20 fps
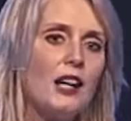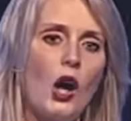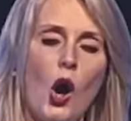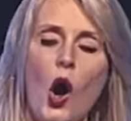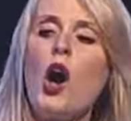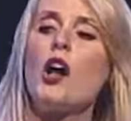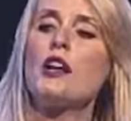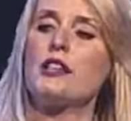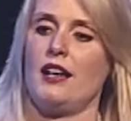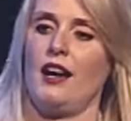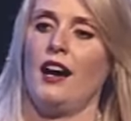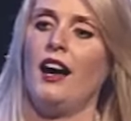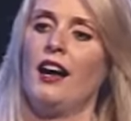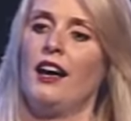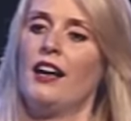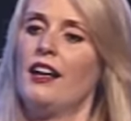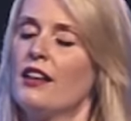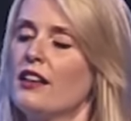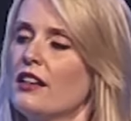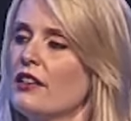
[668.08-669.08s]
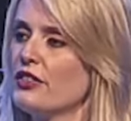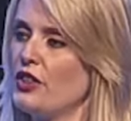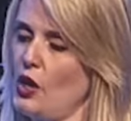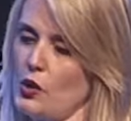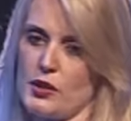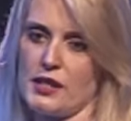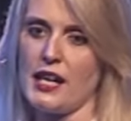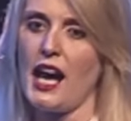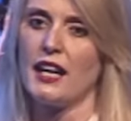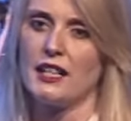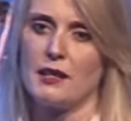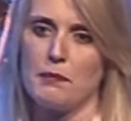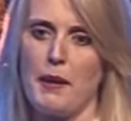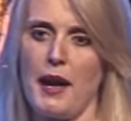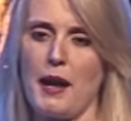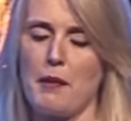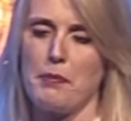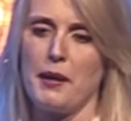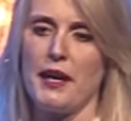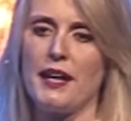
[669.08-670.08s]
didn't order those kind of
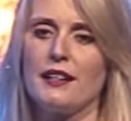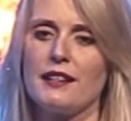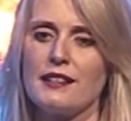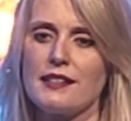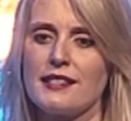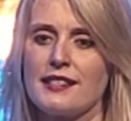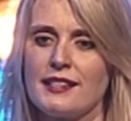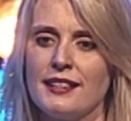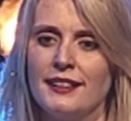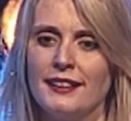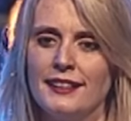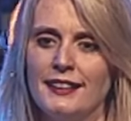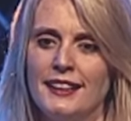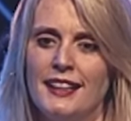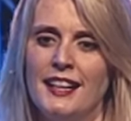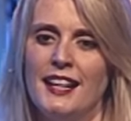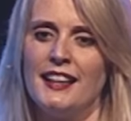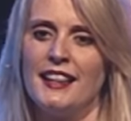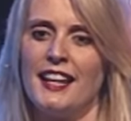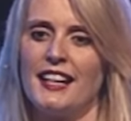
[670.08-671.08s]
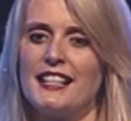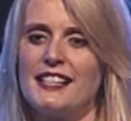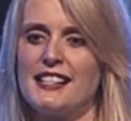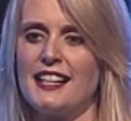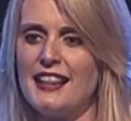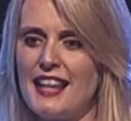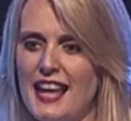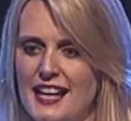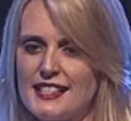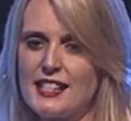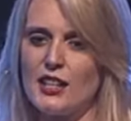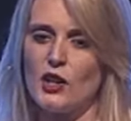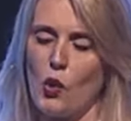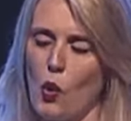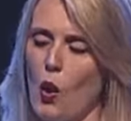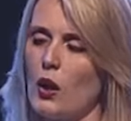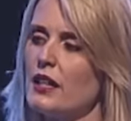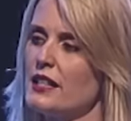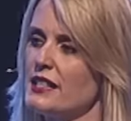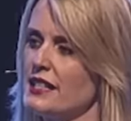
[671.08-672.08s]
baked beans. That is a lesser
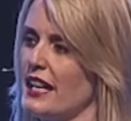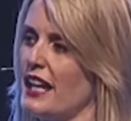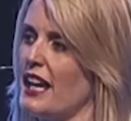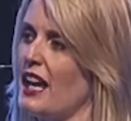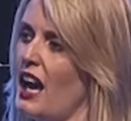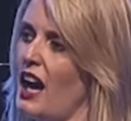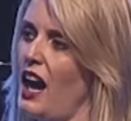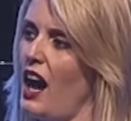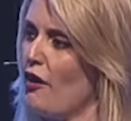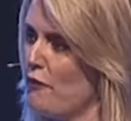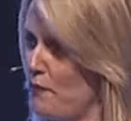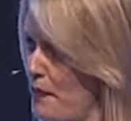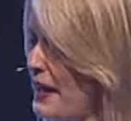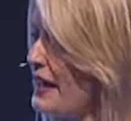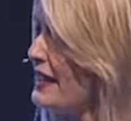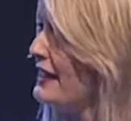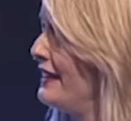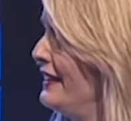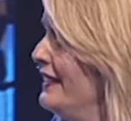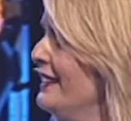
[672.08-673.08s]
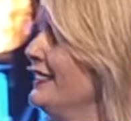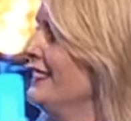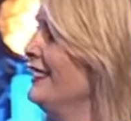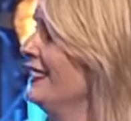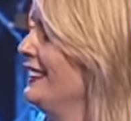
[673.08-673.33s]
quality of bean.